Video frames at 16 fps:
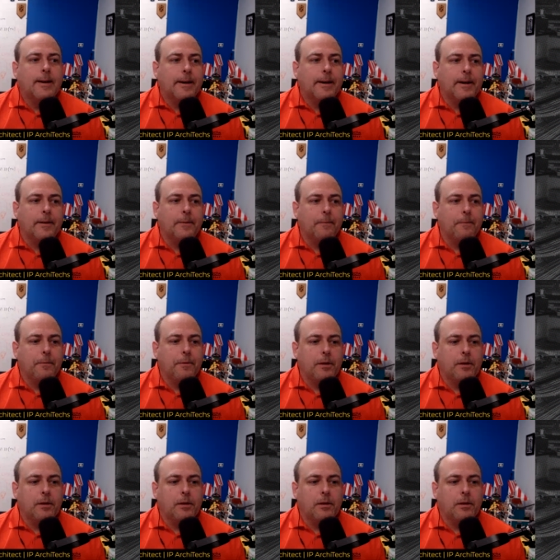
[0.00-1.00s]
And
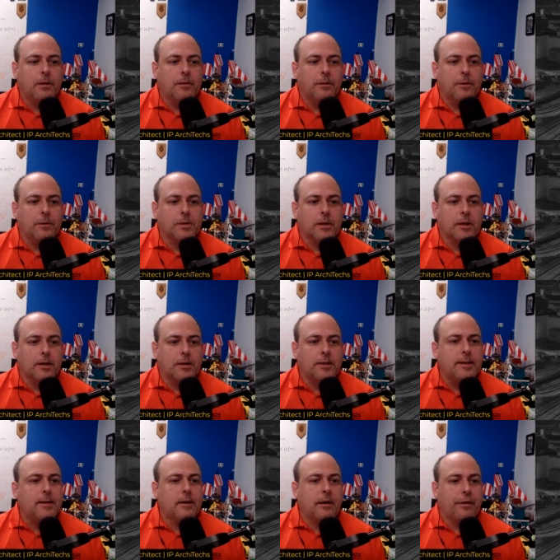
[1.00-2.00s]
the there's an
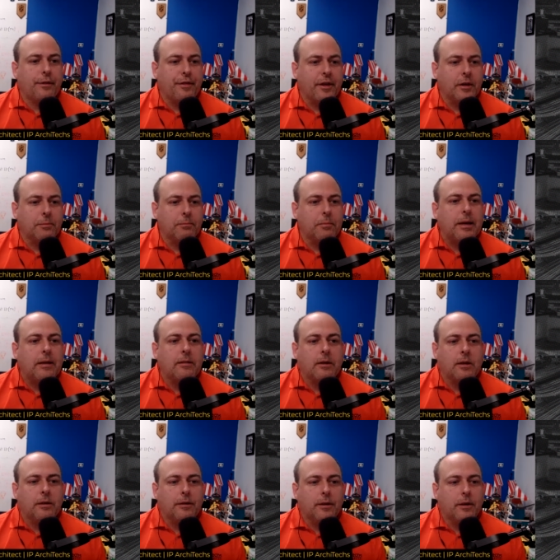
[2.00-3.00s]
idea I think
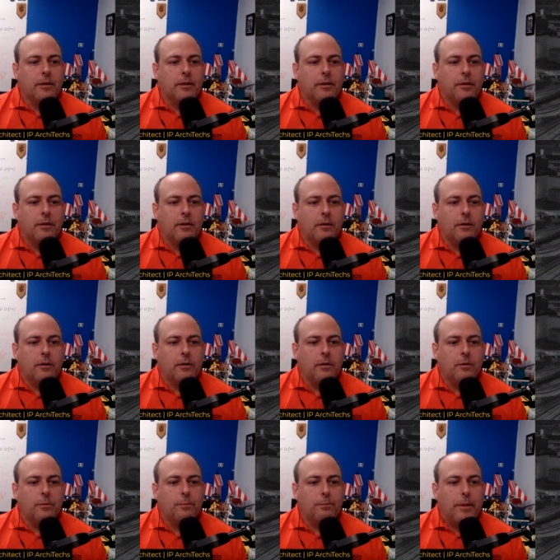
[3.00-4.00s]
mainly that
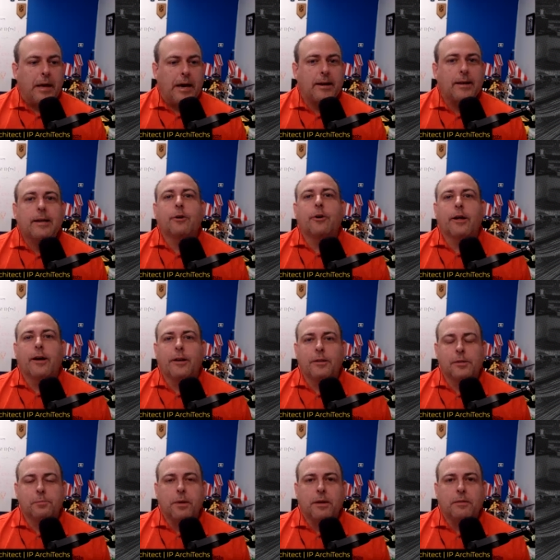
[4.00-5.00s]
the adding
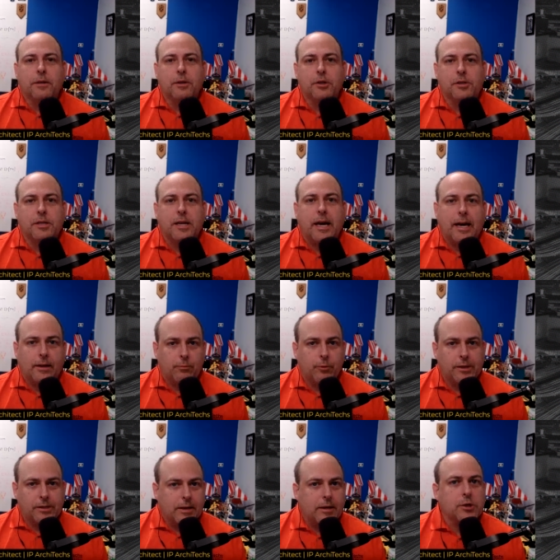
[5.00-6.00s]
internet is mainly just to add
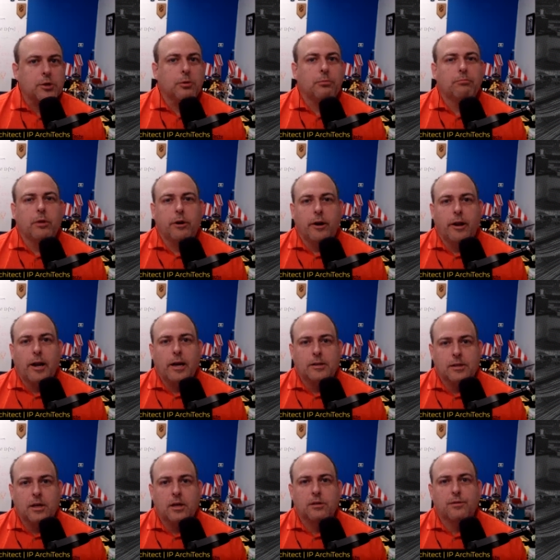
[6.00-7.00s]
residential internet
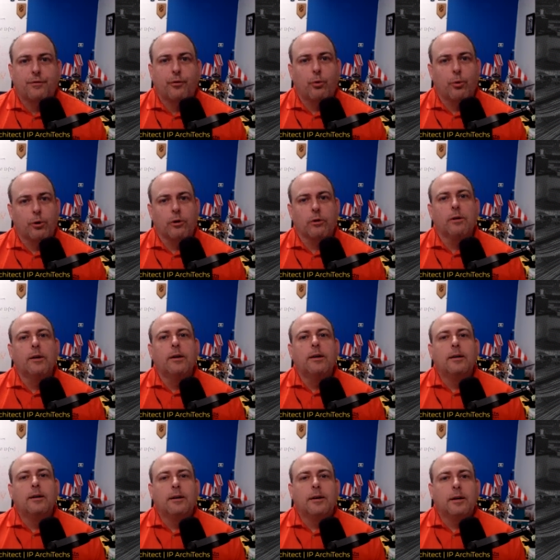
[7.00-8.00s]
access for
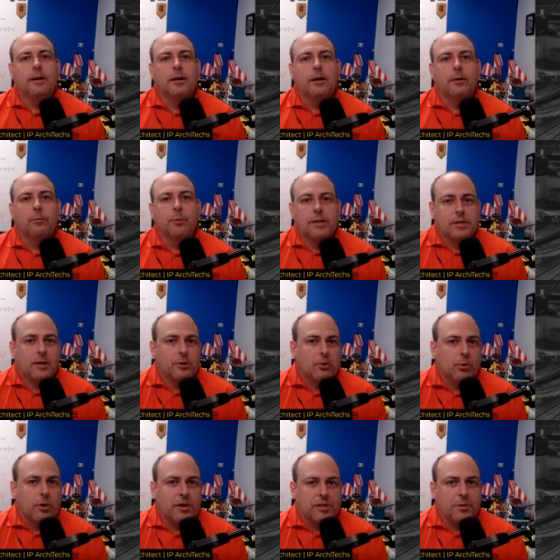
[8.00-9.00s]
uh,
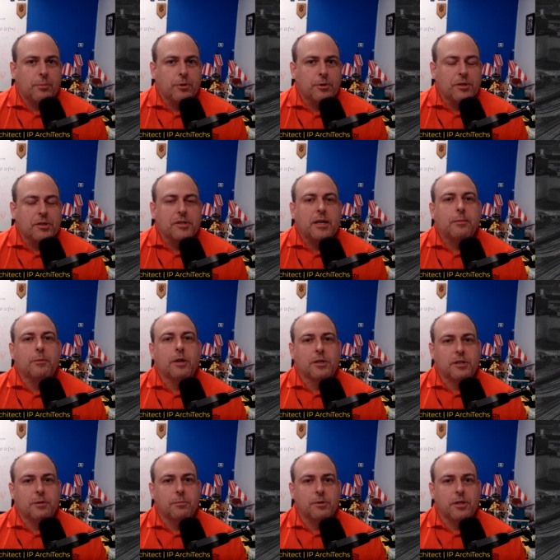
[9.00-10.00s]
residential customers, the same
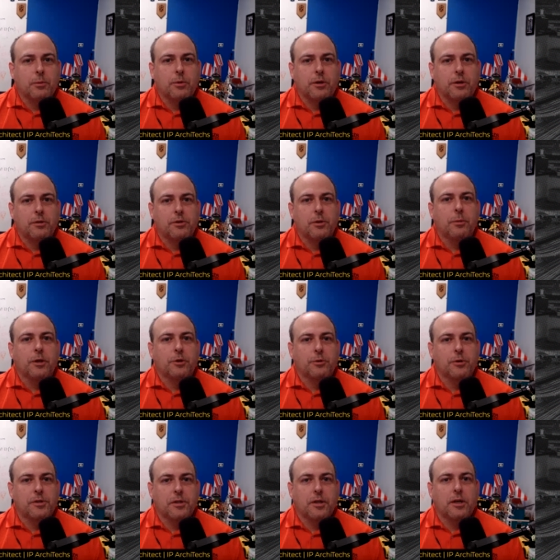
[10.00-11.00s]
customers that would consume
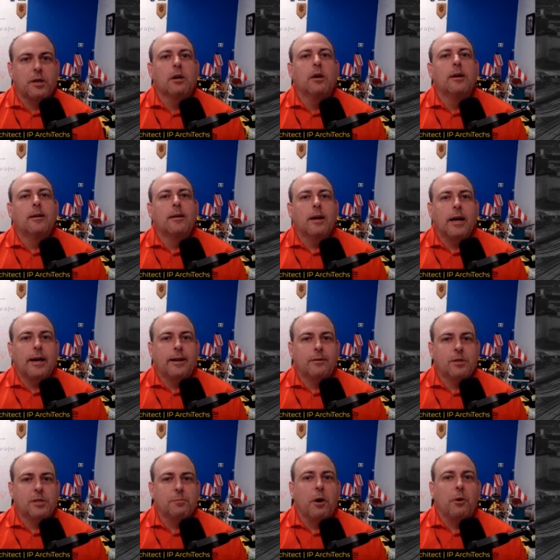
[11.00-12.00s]
electricity
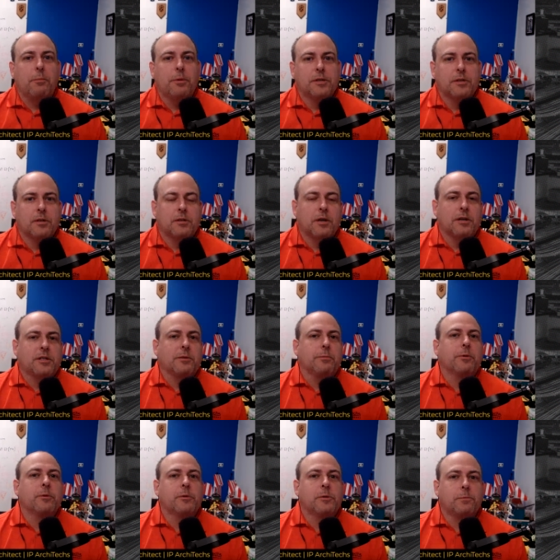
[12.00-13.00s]
and small business
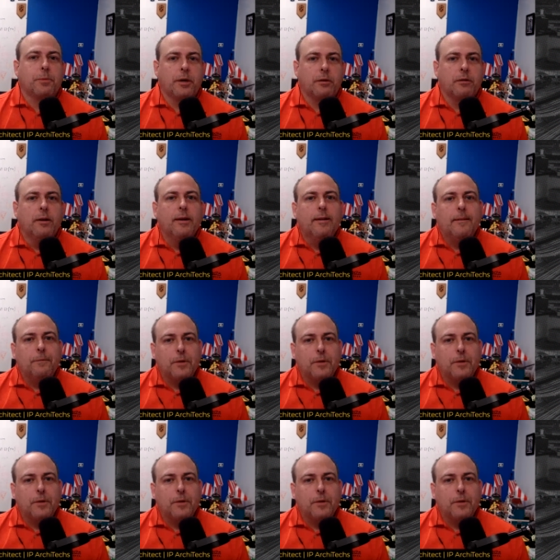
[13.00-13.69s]
customers. But